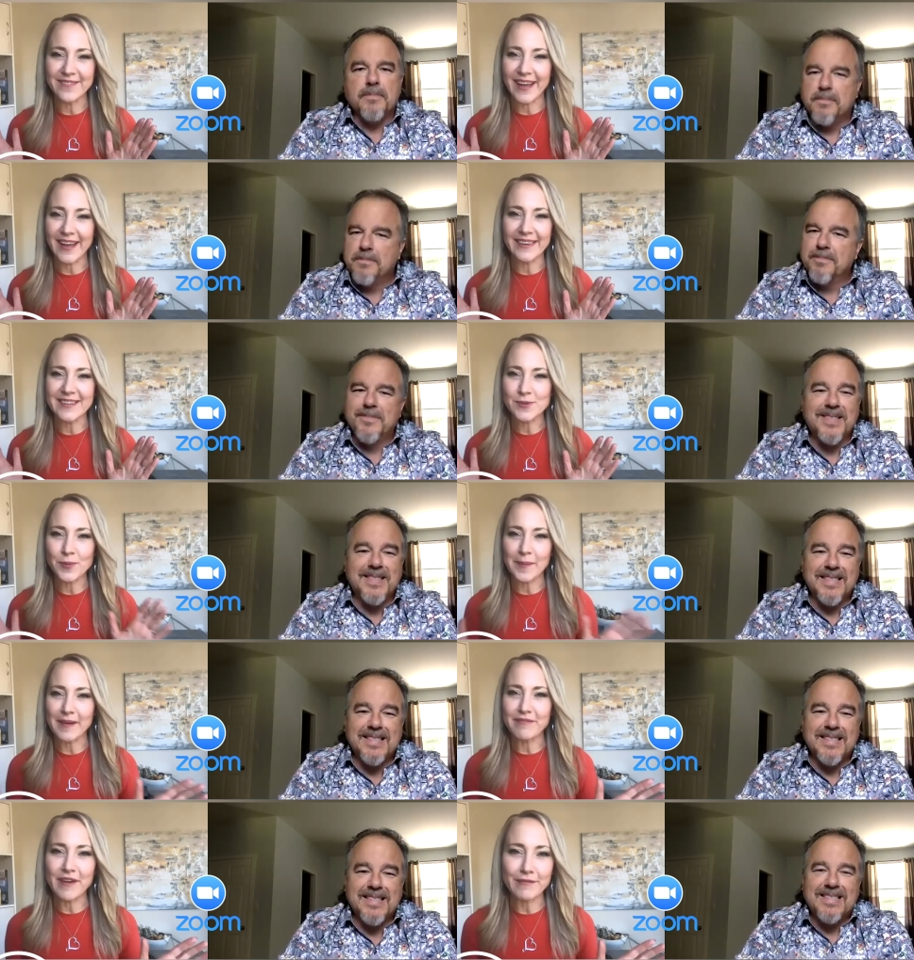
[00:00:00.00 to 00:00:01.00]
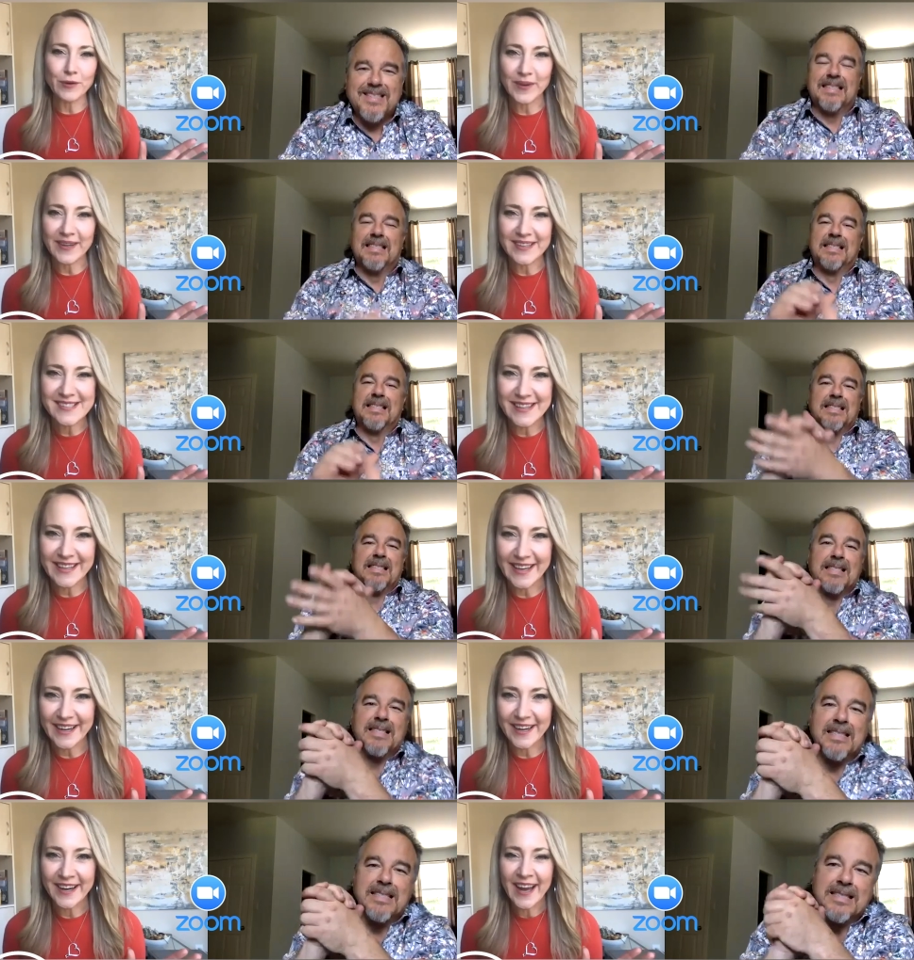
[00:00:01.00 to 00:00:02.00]
Speaker 1: I, this is one of my favorite weeks of the
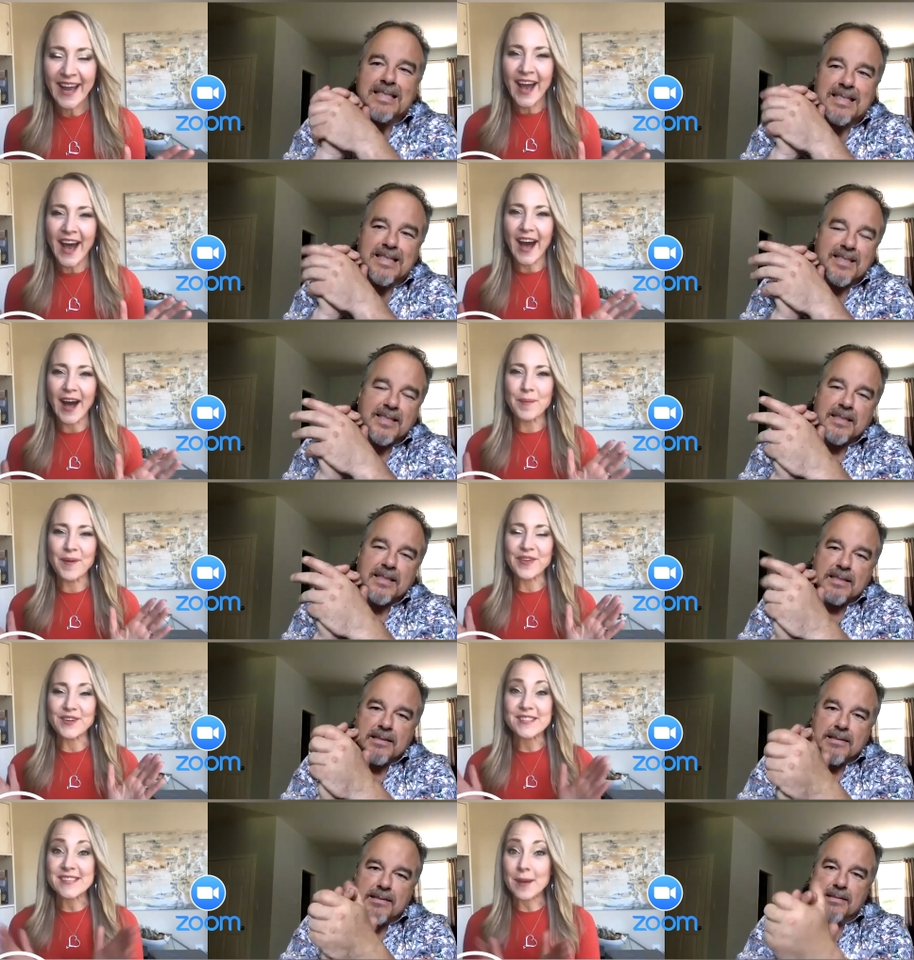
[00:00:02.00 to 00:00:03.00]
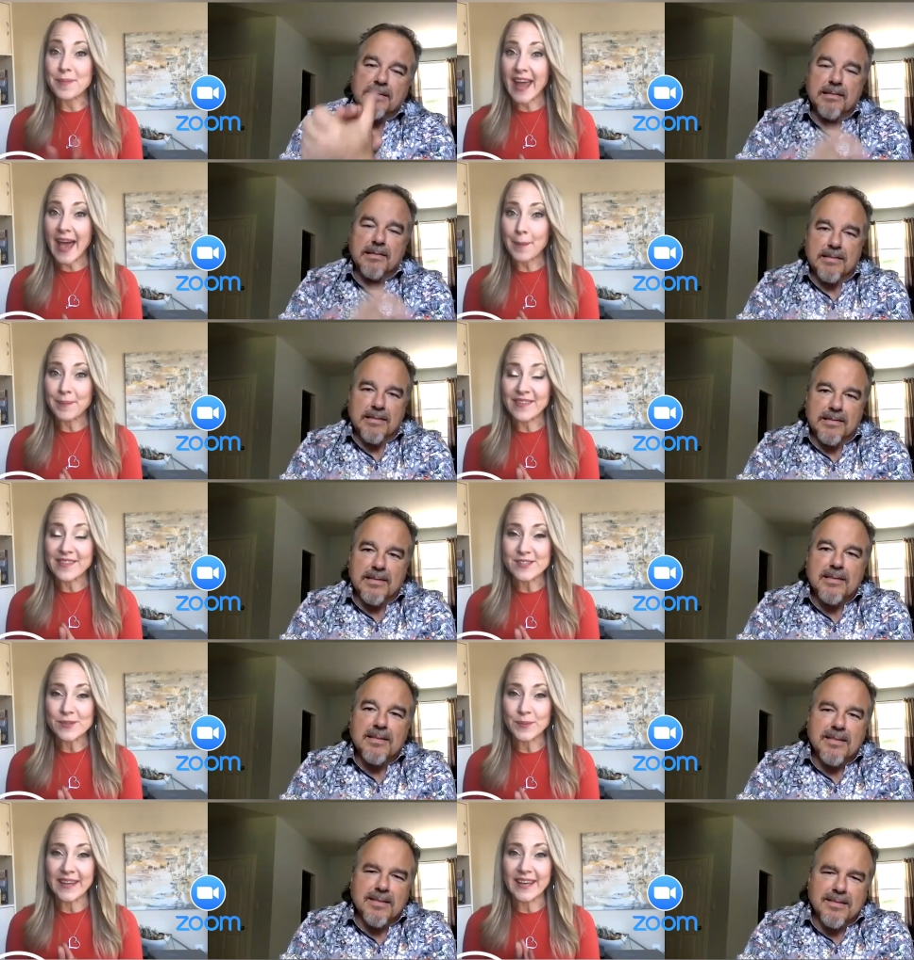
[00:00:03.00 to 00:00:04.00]
year. Uh, but there's something happening
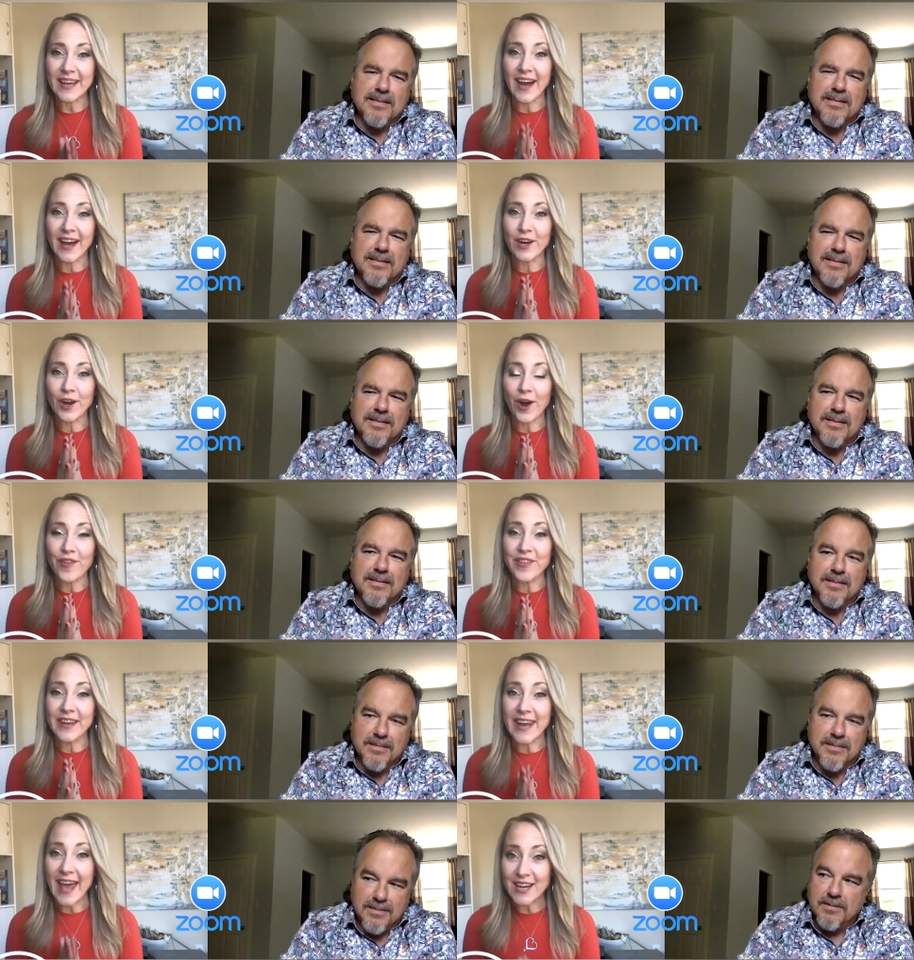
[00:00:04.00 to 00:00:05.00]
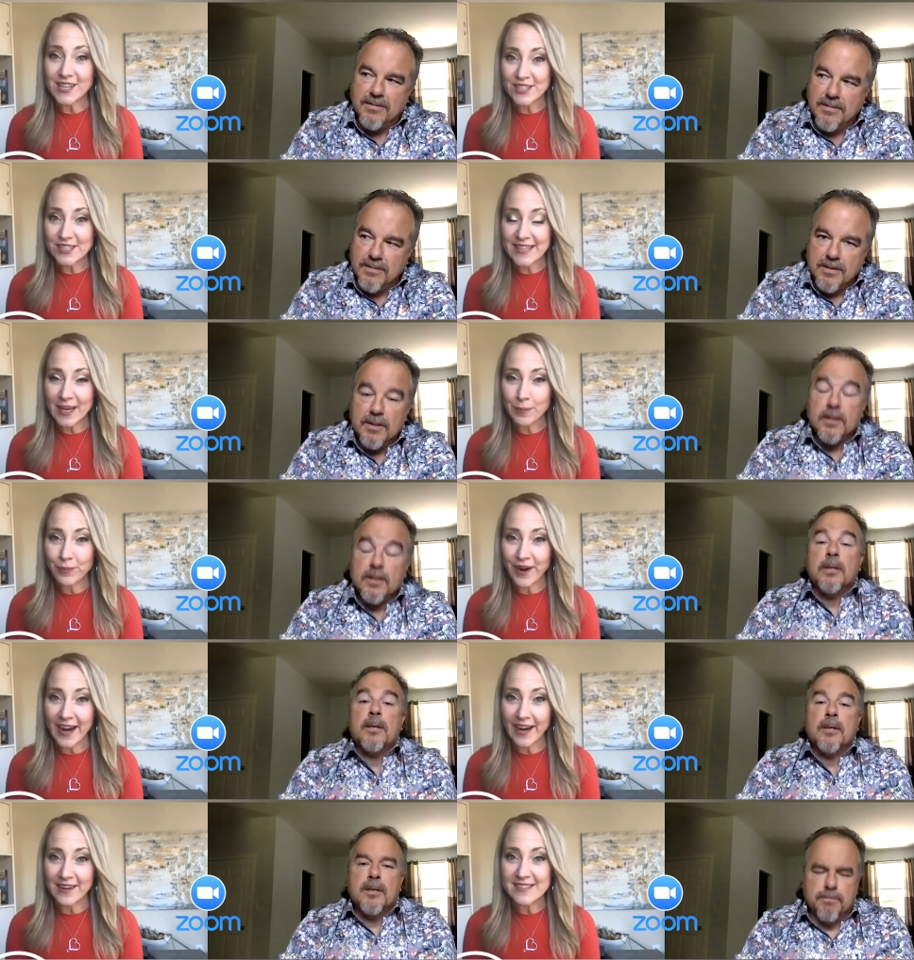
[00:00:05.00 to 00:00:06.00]
this week uh, called the National Day of
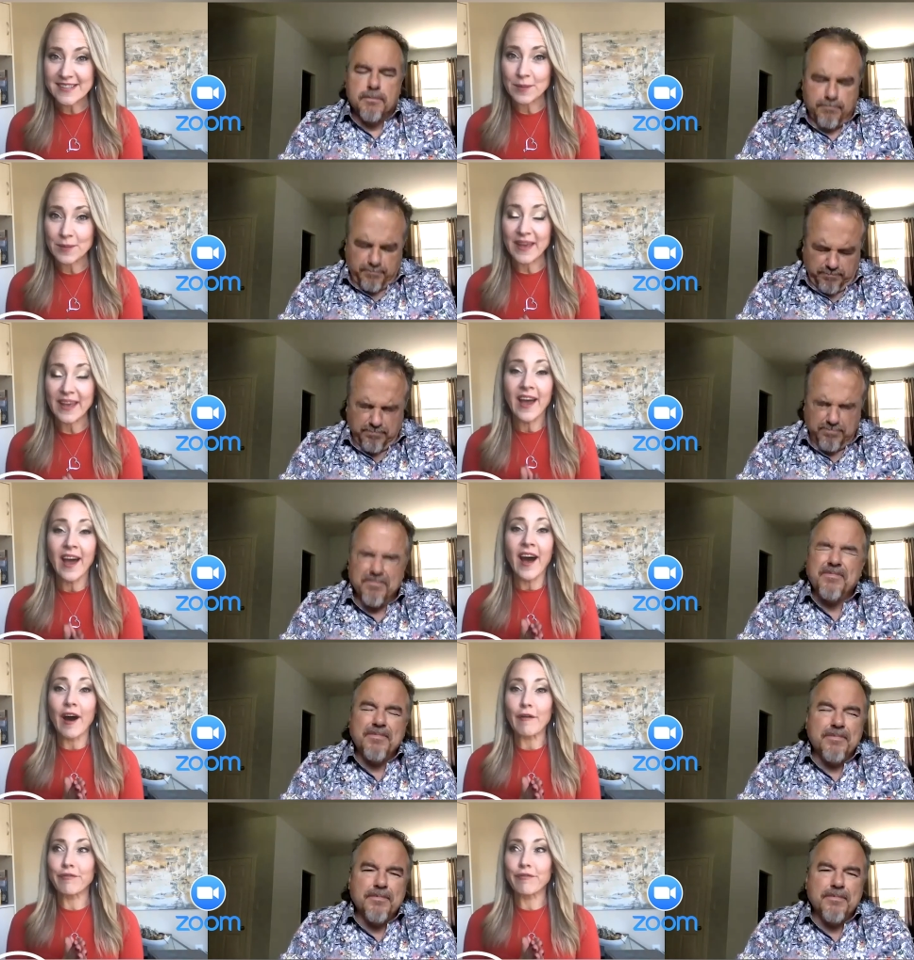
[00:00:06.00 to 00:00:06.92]
Prayer. It's going to be a